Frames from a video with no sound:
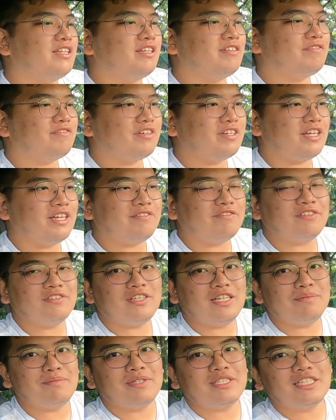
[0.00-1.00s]
Then for the
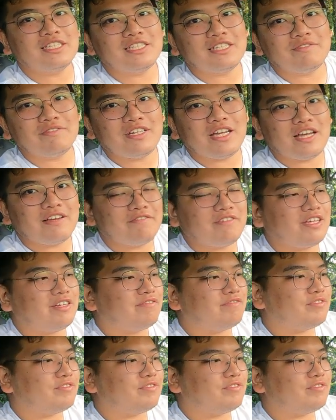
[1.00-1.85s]
infotainment system, we have a